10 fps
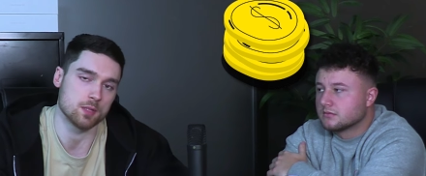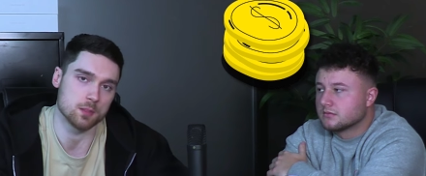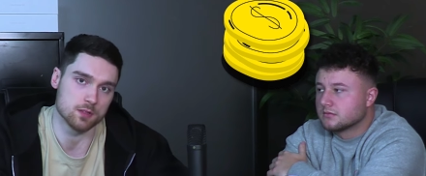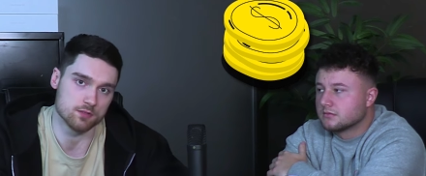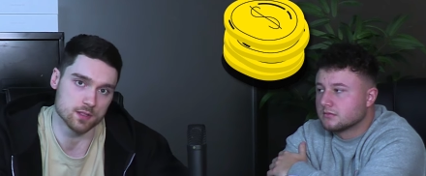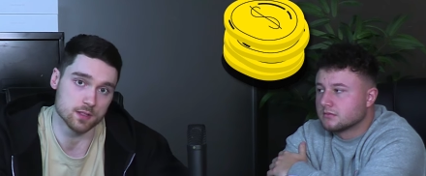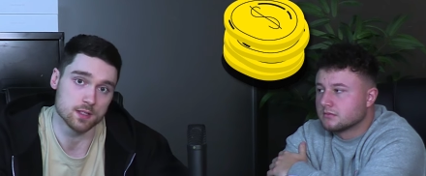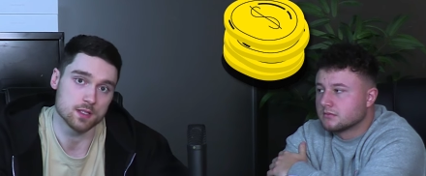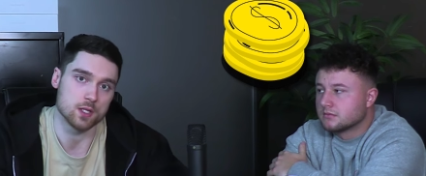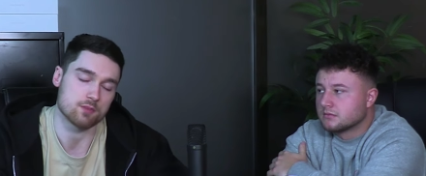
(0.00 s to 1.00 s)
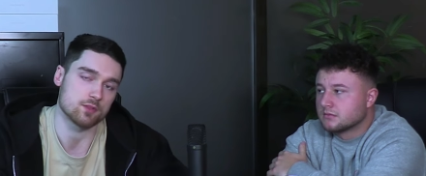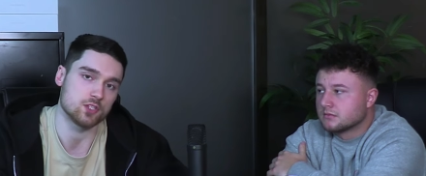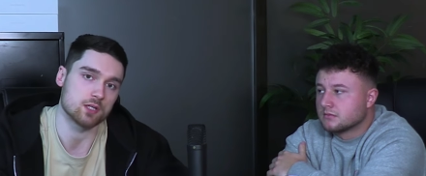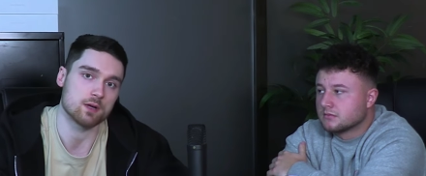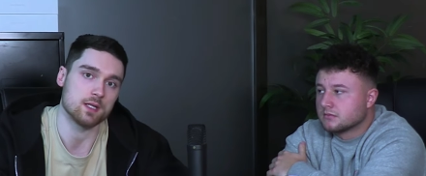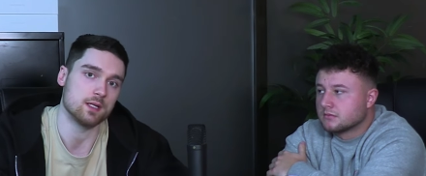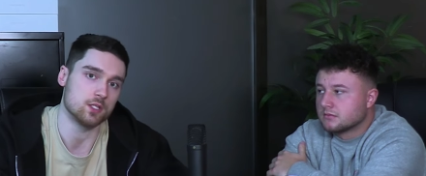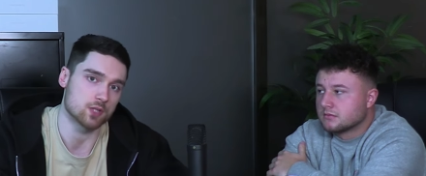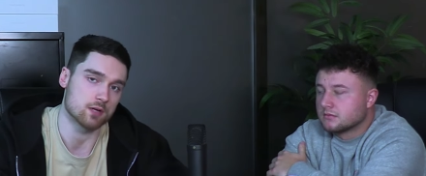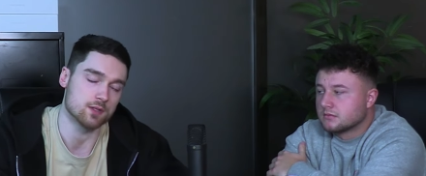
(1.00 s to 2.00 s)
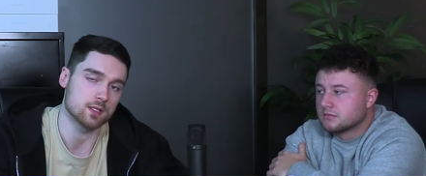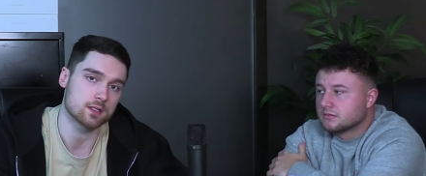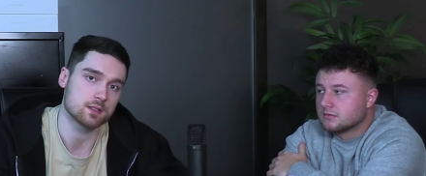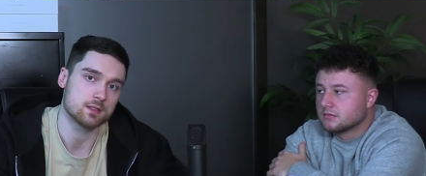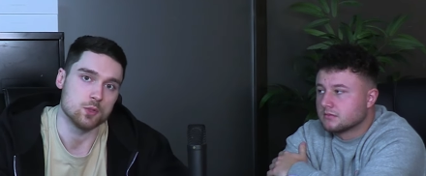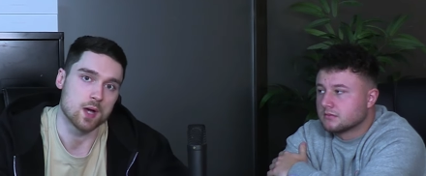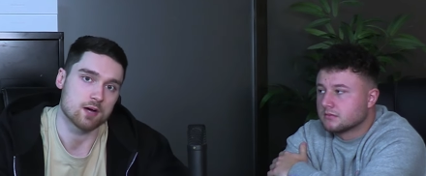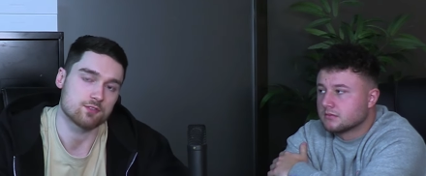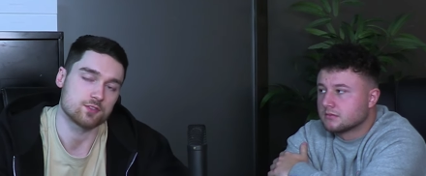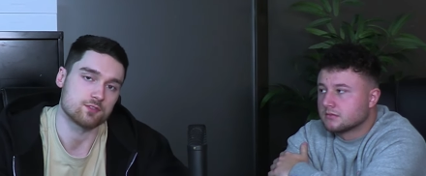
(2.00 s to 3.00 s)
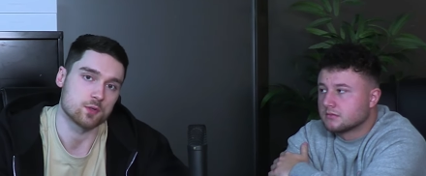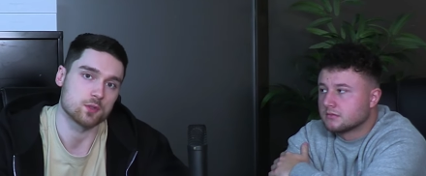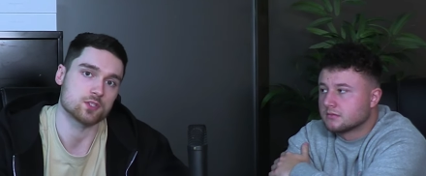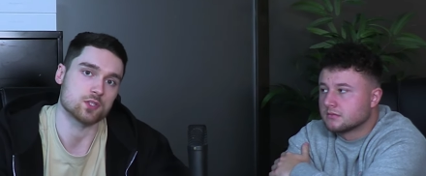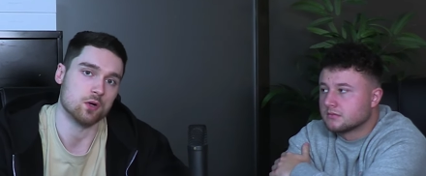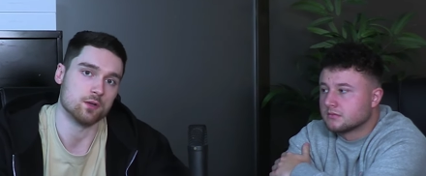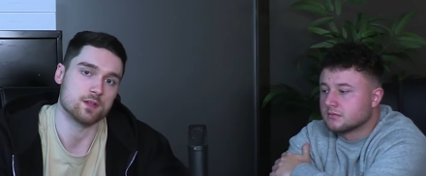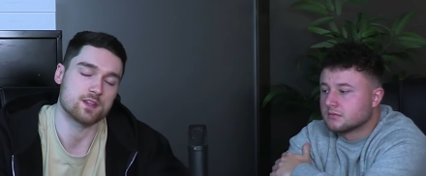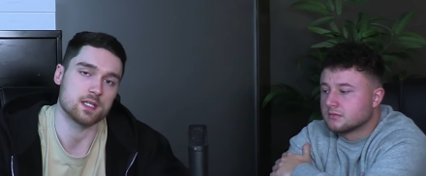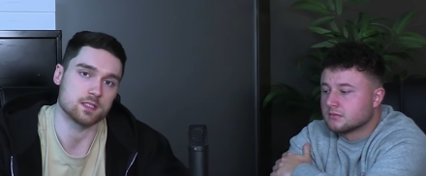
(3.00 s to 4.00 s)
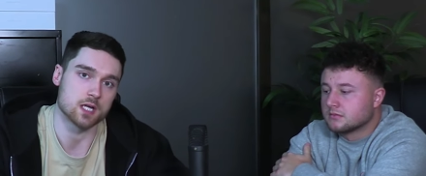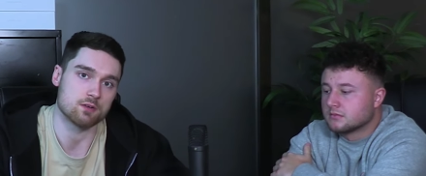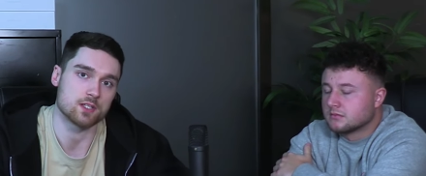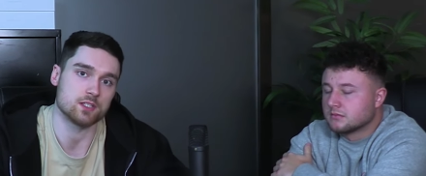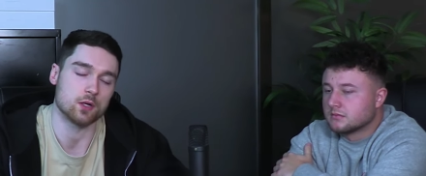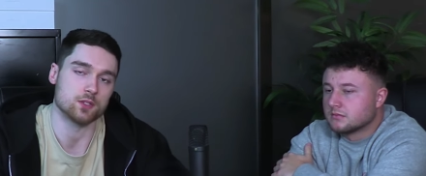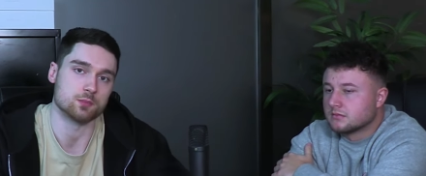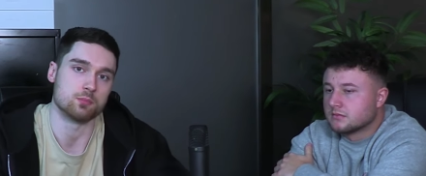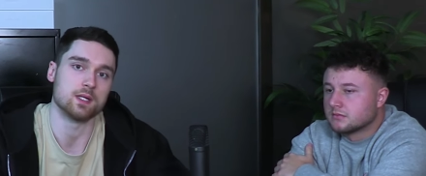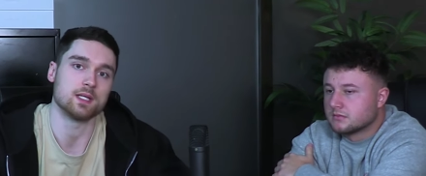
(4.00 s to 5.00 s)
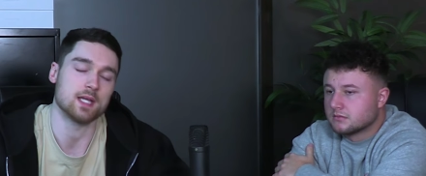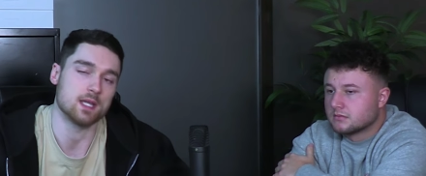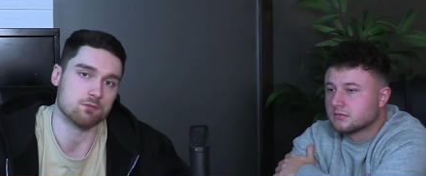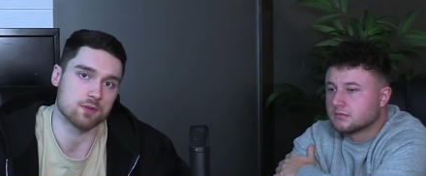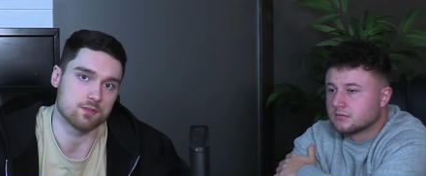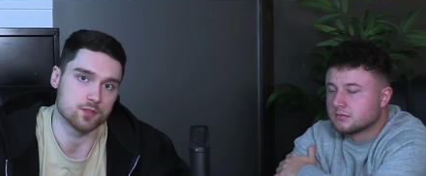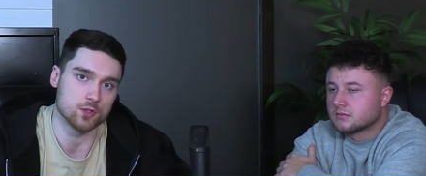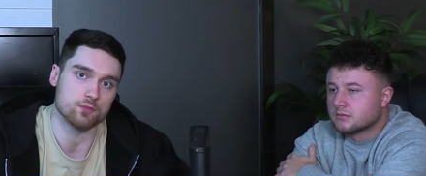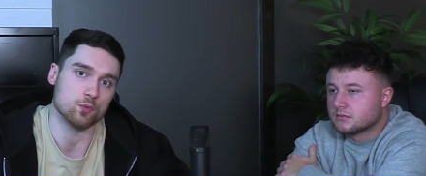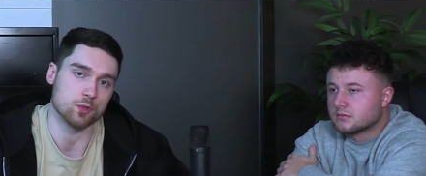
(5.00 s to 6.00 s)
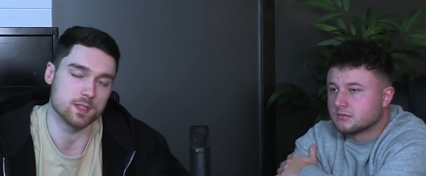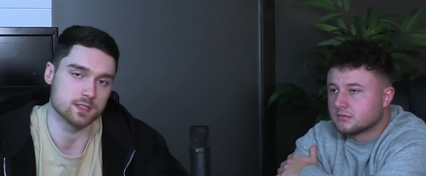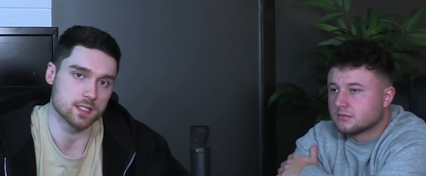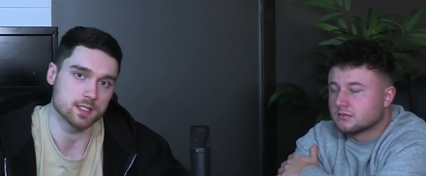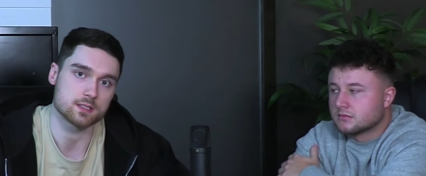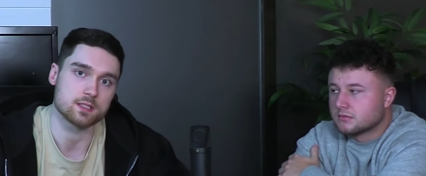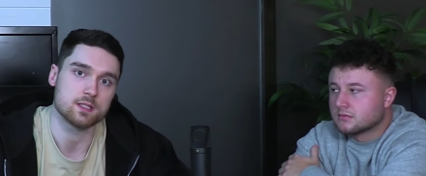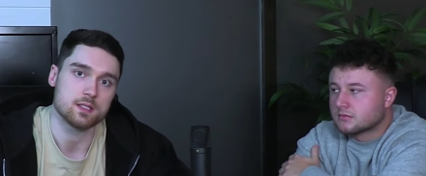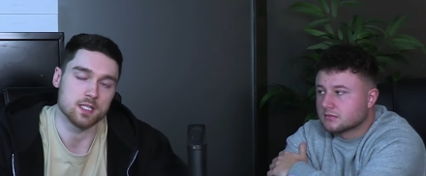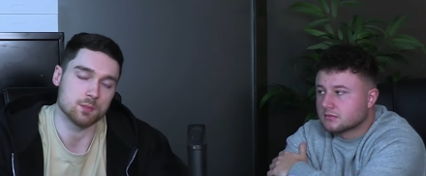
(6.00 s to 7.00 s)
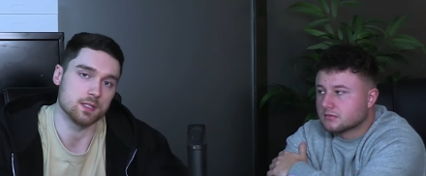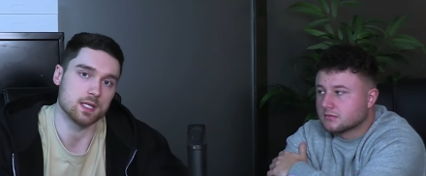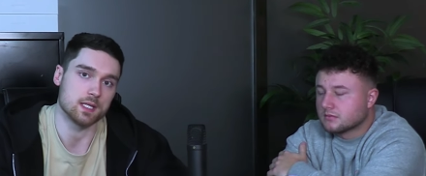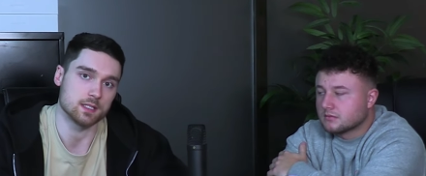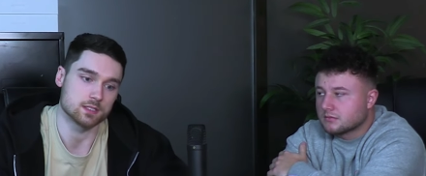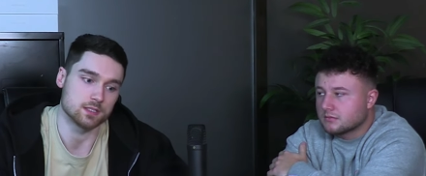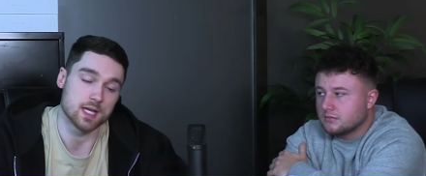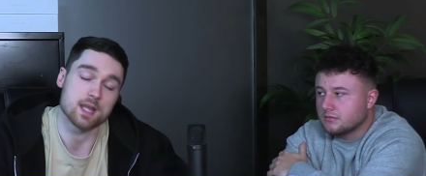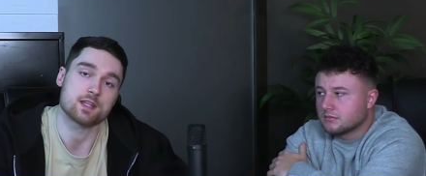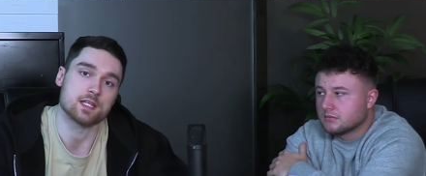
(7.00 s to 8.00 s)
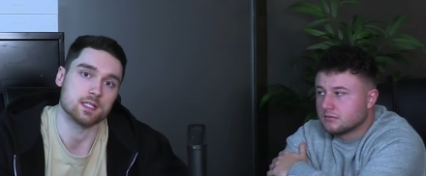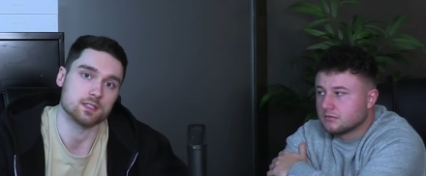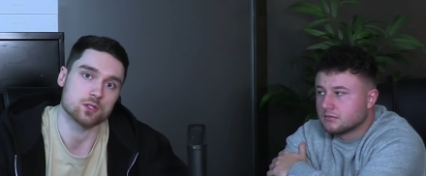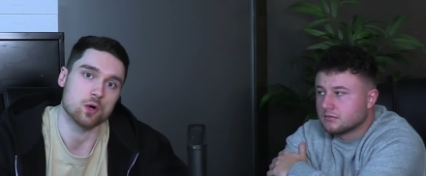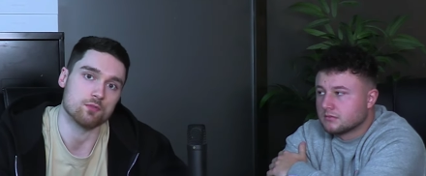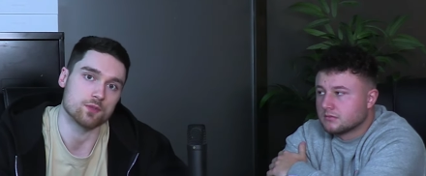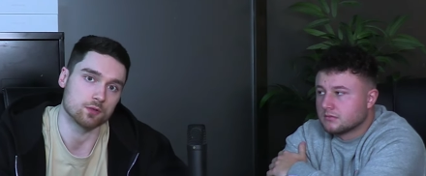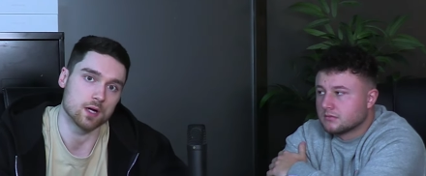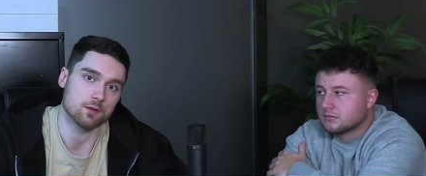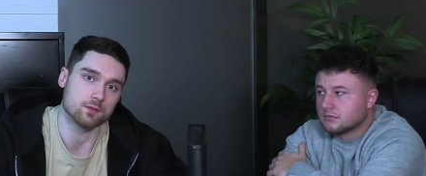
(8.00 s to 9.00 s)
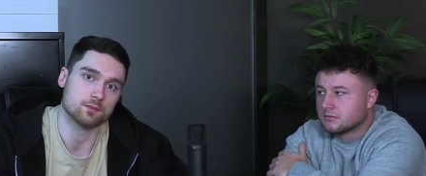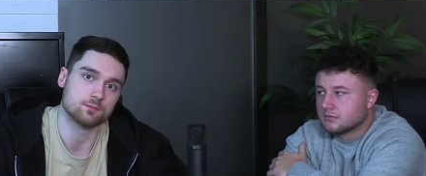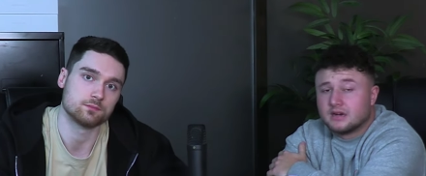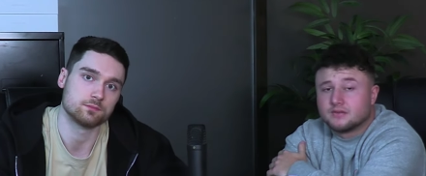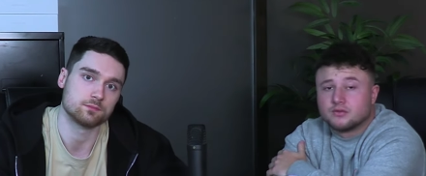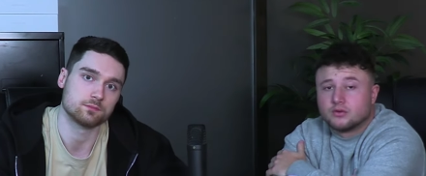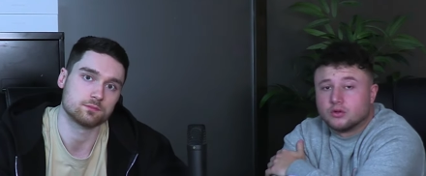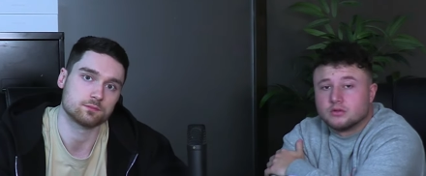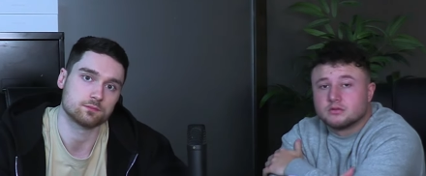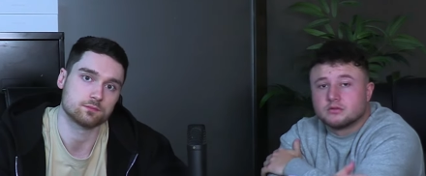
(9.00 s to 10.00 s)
Speaker 1: PPV, you haven't generated any traffic. You have to focus on the things that are actually going to bring in revenue for the business in the beginning to get things off the ground.
Speaker 2: After all,